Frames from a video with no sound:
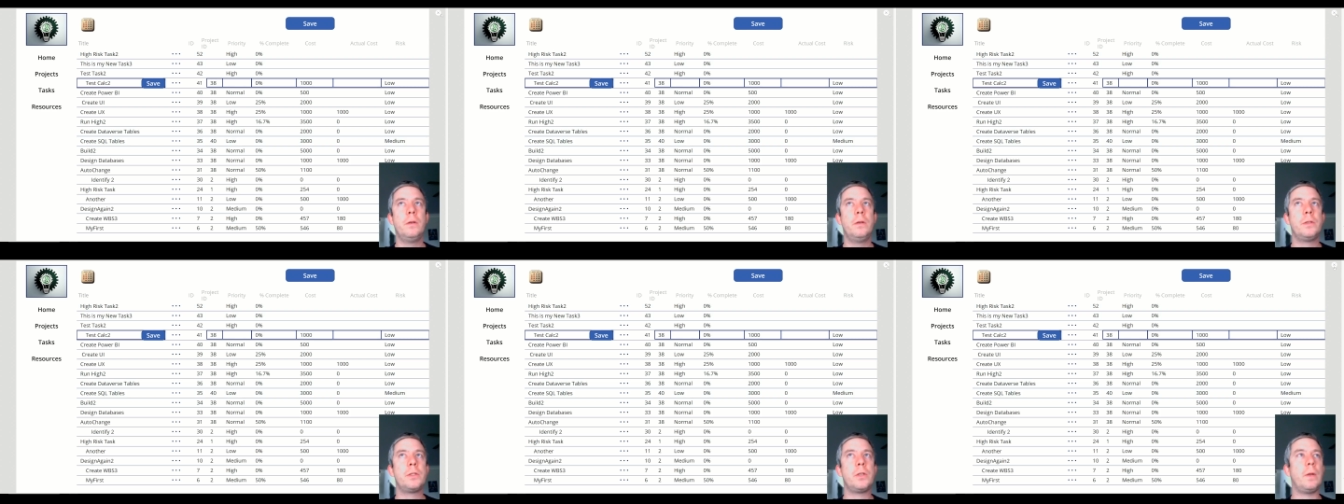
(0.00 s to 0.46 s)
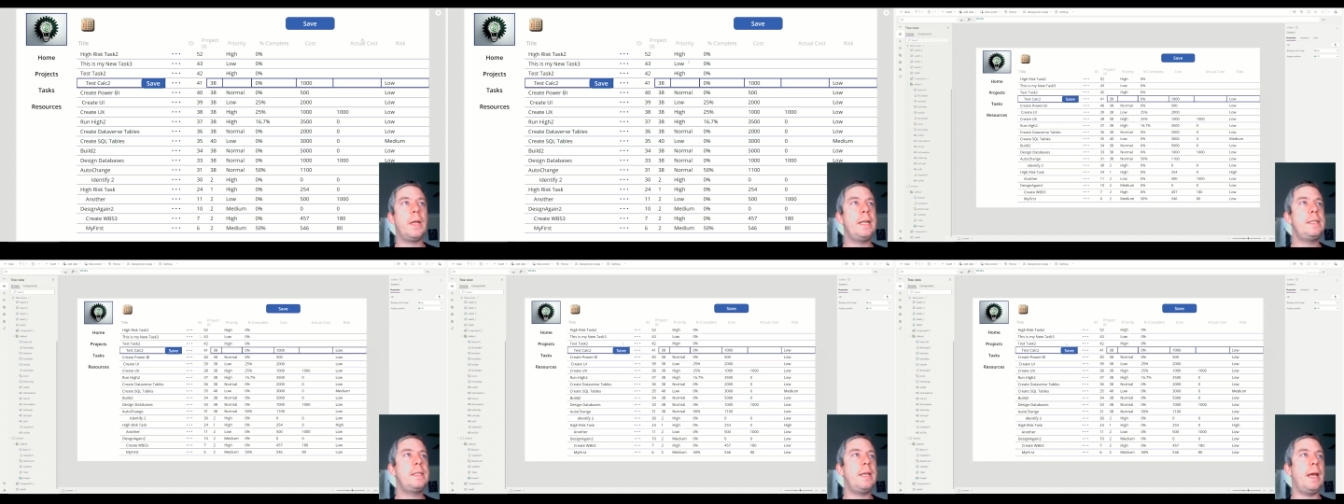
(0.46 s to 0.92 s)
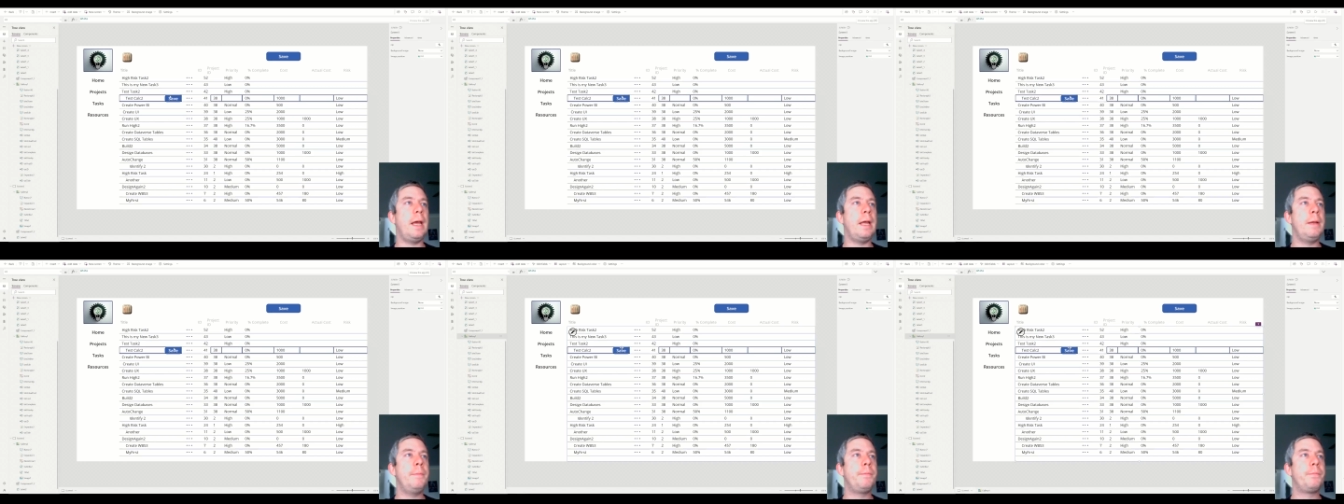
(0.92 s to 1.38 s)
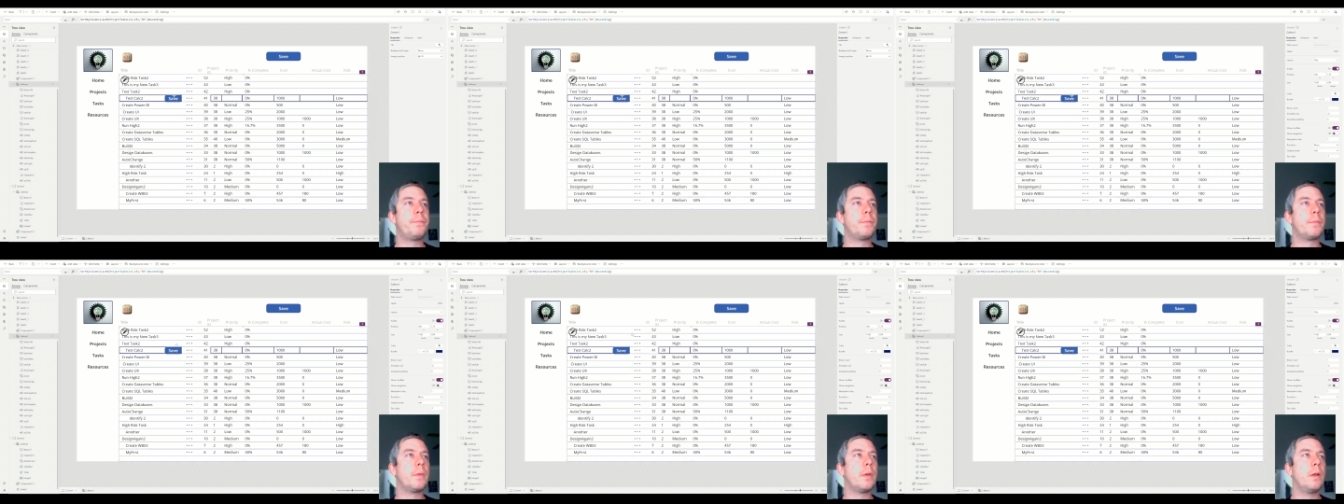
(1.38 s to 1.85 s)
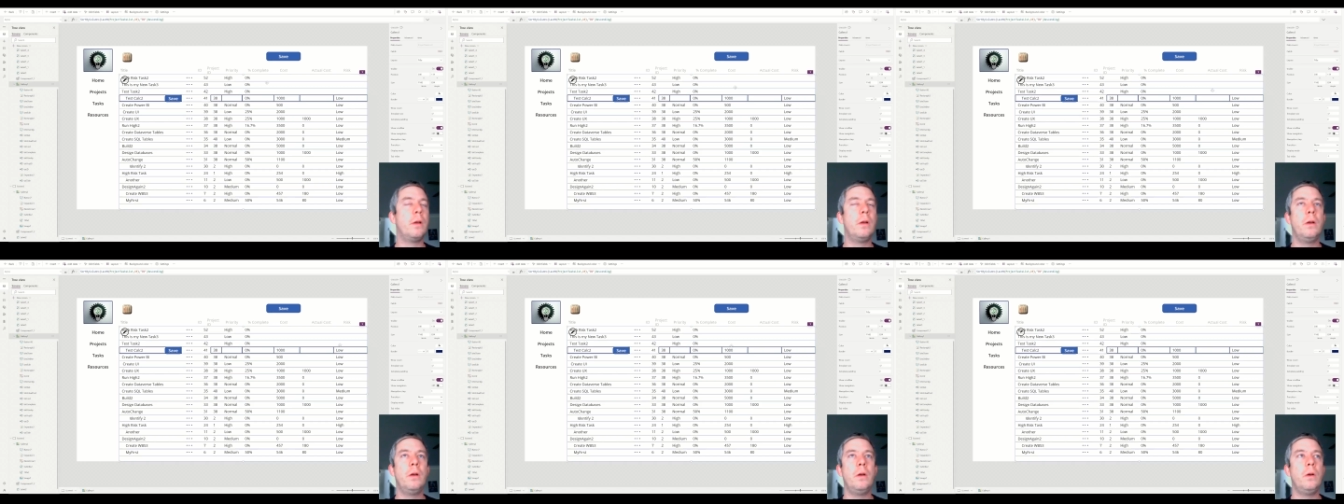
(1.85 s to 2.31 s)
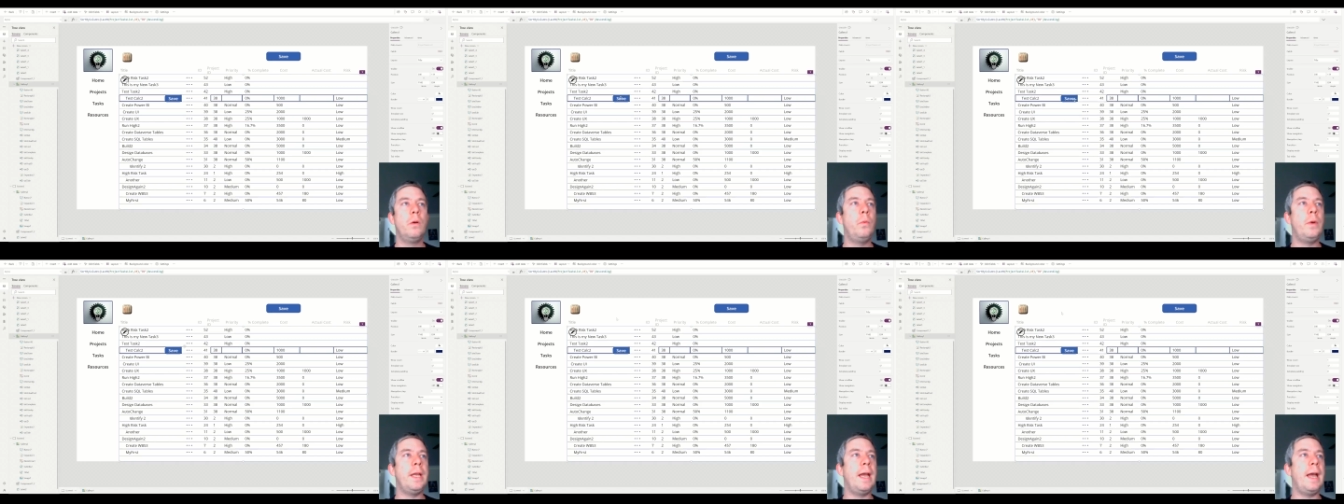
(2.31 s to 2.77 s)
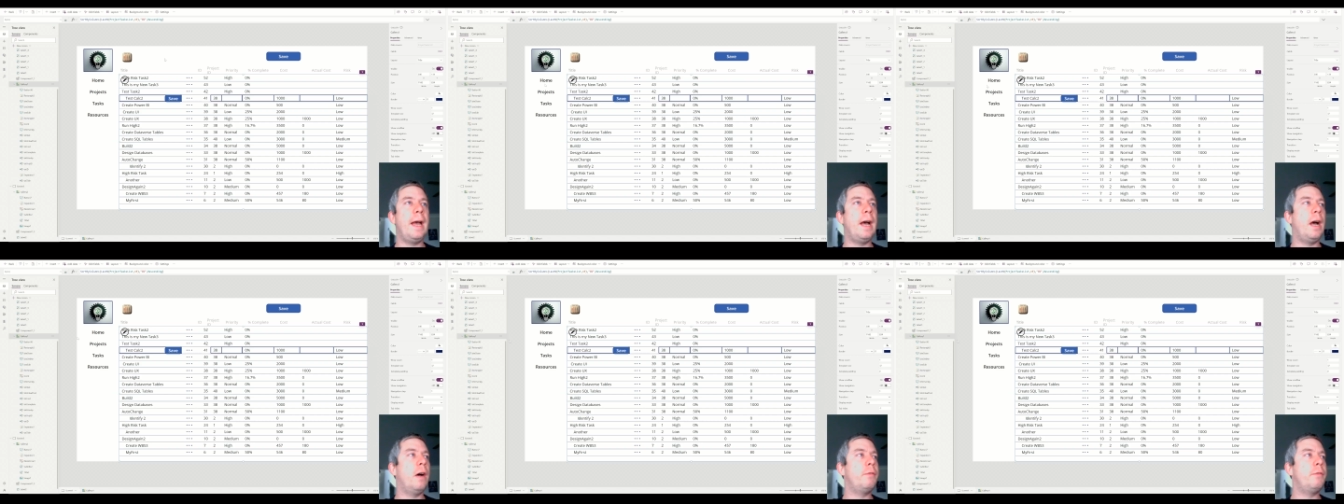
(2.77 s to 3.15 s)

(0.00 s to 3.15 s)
So let's say we have